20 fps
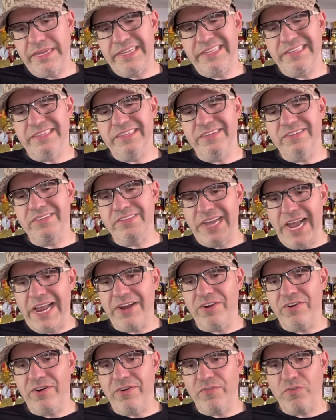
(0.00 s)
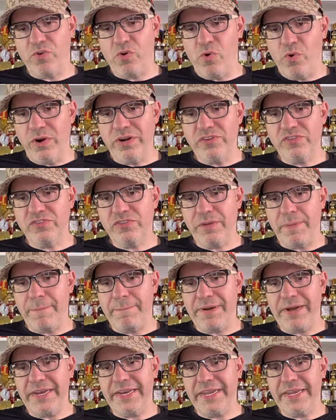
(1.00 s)
designer, of course,
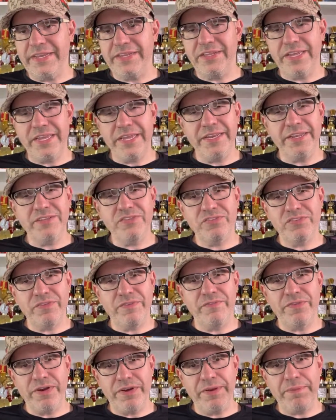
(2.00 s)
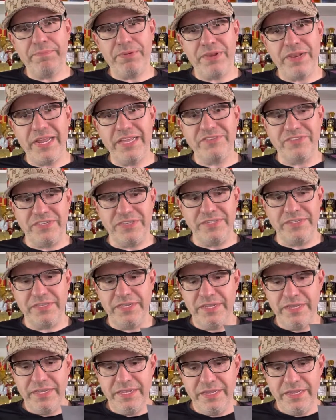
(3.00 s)
but it is very pleasant.
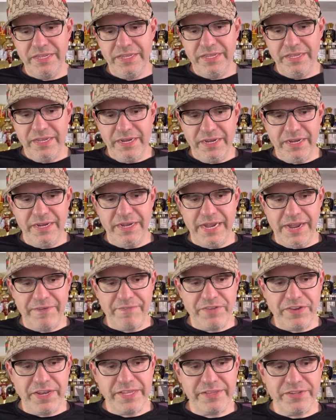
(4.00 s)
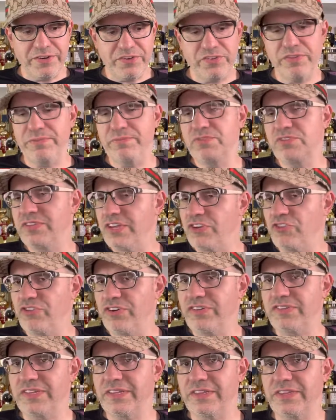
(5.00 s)
I feel like there's some
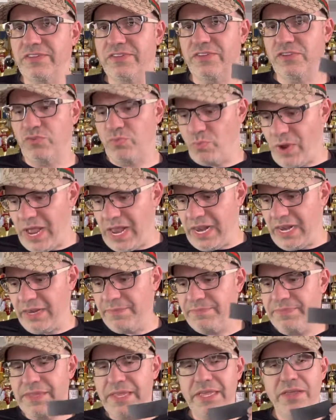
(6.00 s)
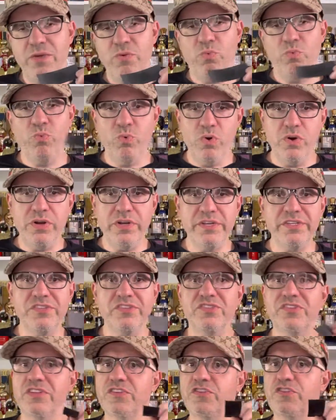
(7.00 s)
citrus in this as well.
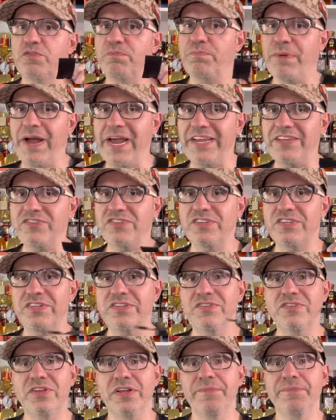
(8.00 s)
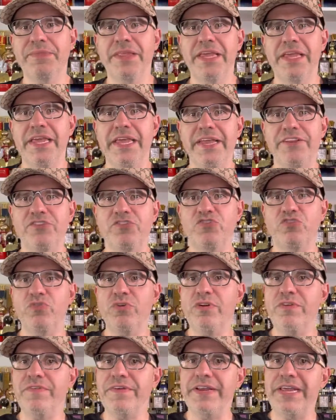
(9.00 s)
Woods, spices. It's sort
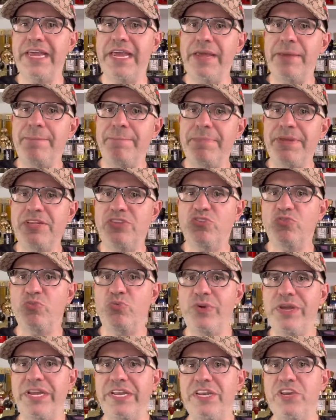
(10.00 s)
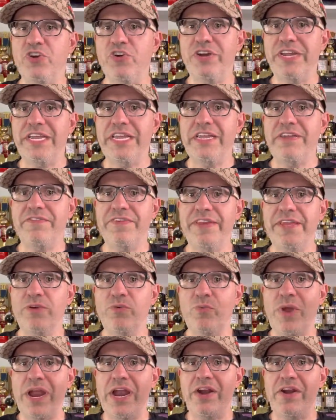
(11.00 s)
of an in-between your evening
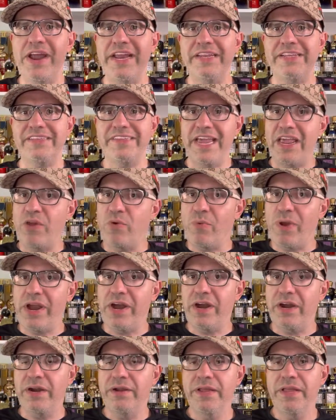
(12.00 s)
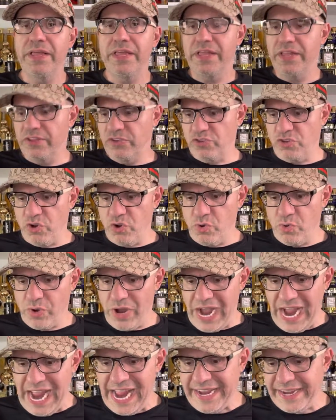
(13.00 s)
wear and day wear. So
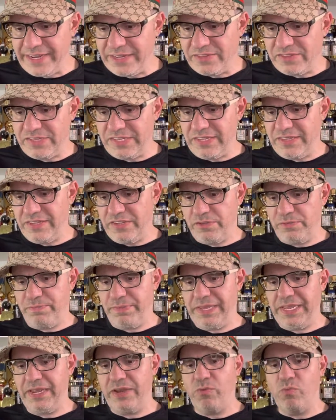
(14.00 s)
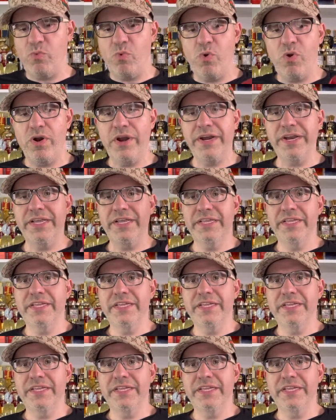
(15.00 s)
I could see this being worn